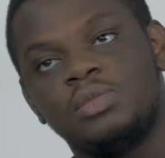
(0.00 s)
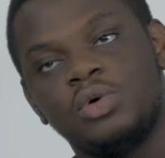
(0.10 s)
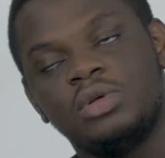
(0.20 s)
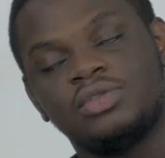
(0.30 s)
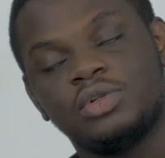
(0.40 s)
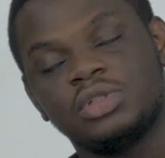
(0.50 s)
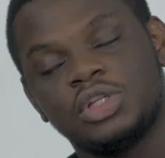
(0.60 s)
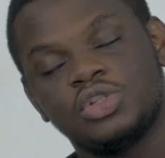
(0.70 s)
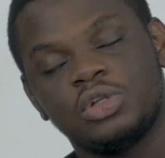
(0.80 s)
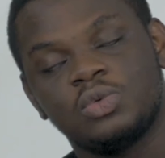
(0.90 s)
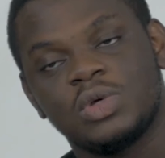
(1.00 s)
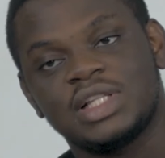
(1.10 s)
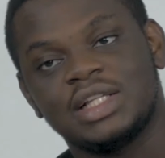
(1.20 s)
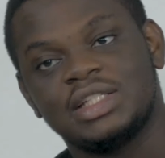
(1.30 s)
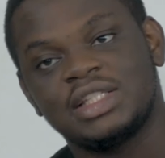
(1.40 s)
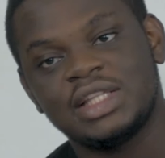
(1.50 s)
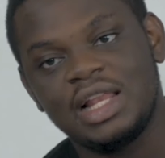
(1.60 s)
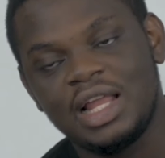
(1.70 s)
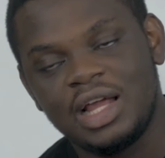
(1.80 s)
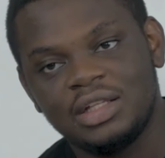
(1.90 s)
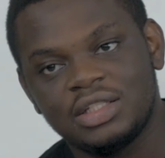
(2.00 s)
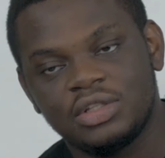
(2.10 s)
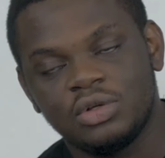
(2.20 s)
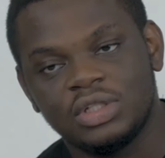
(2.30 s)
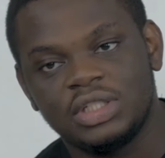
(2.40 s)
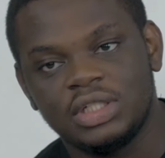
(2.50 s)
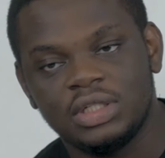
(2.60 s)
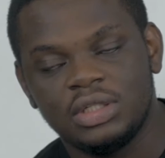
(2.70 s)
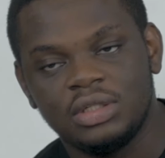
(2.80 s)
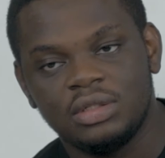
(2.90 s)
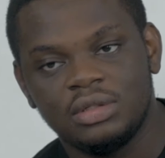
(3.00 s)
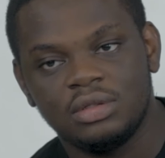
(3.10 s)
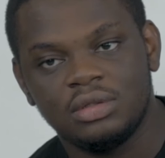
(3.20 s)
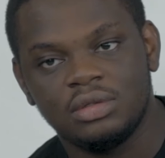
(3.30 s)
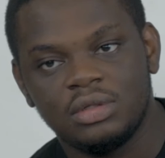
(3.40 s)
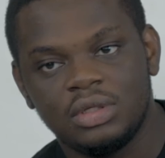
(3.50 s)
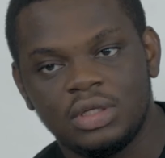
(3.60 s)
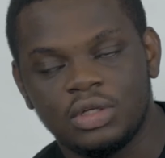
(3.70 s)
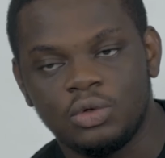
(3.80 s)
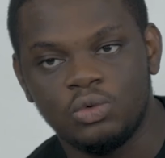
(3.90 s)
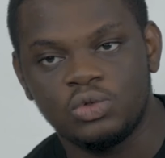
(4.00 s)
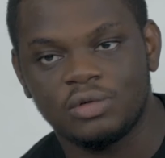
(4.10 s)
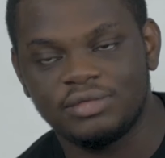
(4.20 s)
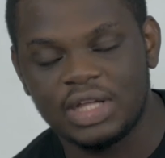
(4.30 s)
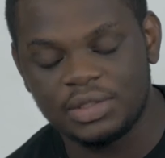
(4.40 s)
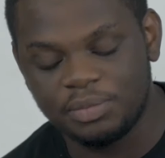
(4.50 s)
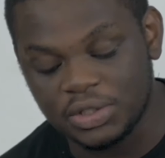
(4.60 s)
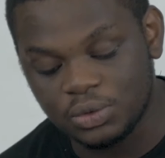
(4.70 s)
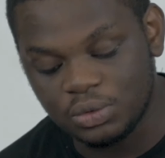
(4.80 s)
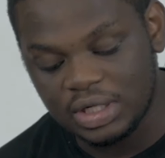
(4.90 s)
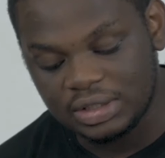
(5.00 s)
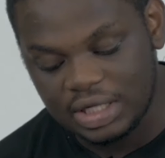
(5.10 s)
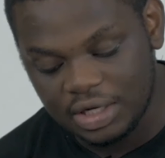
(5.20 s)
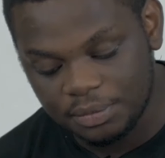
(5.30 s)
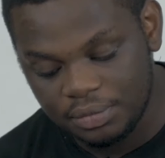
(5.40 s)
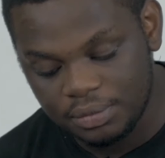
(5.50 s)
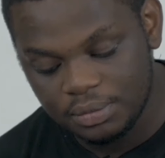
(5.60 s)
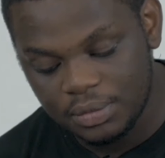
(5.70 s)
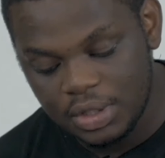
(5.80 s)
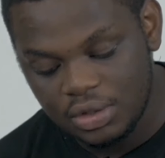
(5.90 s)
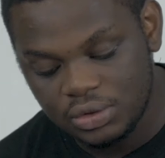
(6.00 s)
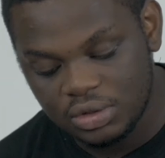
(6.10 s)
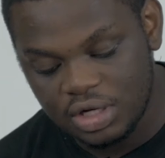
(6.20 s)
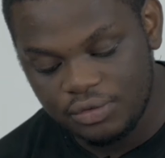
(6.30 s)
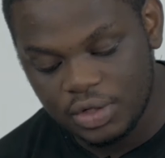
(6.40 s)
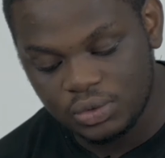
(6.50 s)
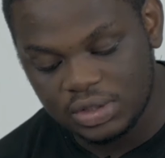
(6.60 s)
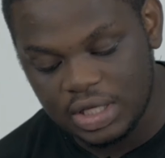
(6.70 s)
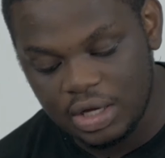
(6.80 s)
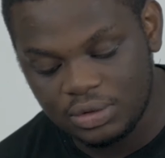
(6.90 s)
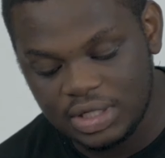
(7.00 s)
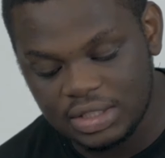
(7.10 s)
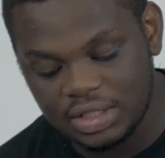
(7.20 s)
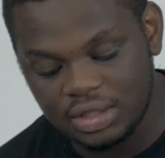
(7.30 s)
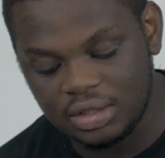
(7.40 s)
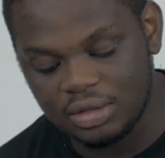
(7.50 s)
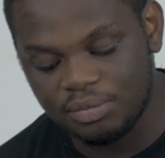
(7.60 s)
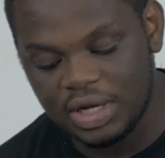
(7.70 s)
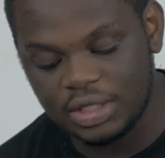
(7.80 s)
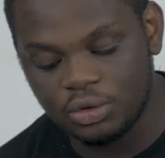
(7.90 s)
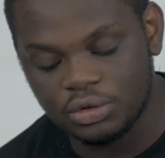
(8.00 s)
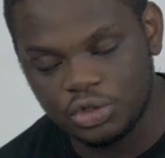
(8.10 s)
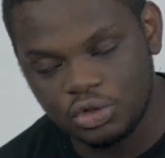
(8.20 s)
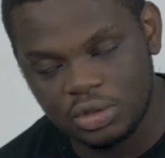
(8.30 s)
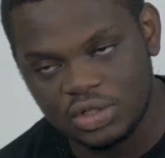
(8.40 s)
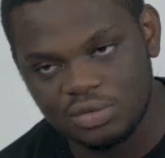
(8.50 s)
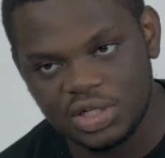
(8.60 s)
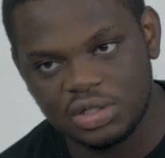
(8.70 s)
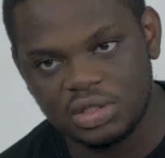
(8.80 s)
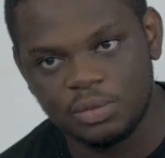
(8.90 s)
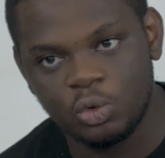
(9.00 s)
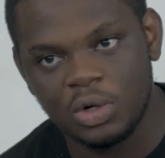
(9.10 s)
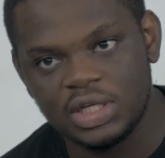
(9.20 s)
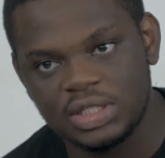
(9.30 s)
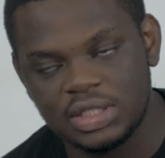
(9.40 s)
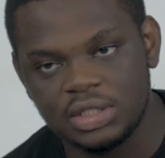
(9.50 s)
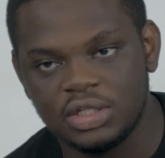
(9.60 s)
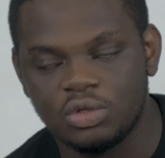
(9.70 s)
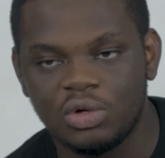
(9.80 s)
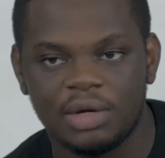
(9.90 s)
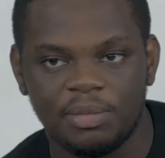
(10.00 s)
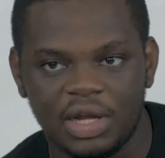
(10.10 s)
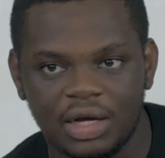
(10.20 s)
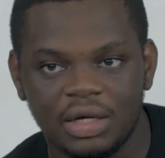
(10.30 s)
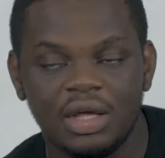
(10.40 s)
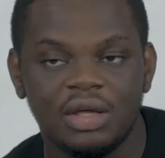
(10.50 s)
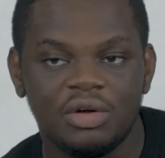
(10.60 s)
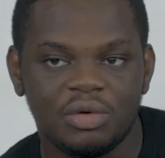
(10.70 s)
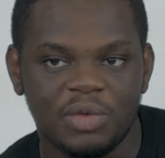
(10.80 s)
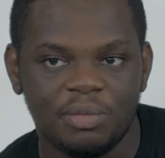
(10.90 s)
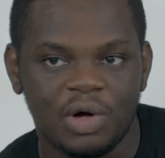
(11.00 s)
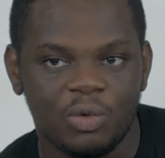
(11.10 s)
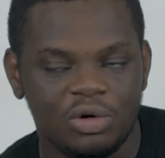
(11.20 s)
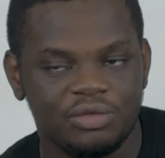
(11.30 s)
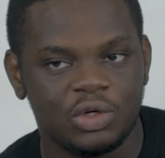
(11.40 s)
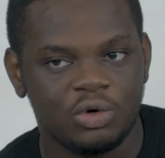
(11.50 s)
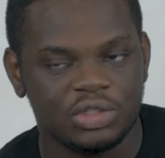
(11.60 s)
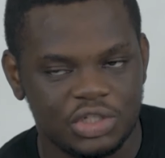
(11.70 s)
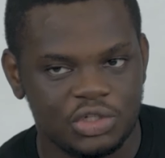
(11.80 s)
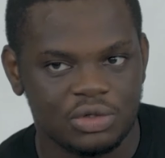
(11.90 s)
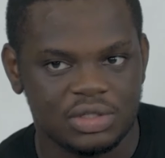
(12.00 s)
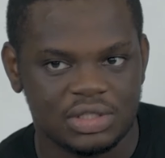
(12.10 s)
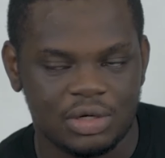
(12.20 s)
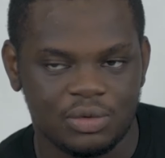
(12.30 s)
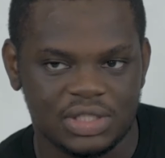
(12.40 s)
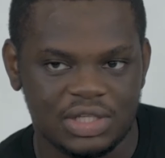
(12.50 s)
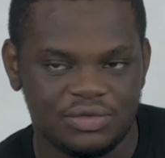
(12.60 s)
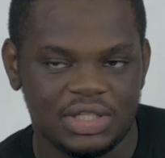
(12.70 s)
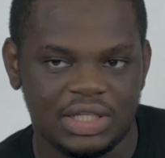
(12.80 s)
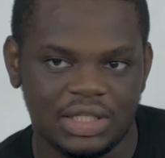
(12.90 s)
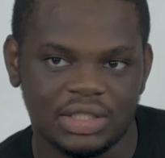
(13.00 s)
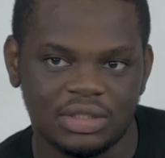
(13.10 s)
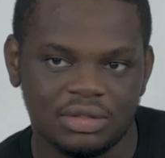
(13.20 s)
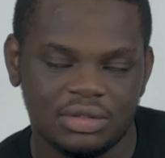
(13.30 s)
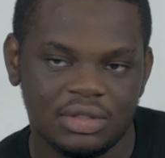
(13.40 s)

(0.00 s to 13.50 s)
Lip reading: the bone of contention was that the seller did not deal in goods of that particular type. So therefore it was held that the implied condition as to merchantable quality did not apply. Remember, one of the conditions that was given in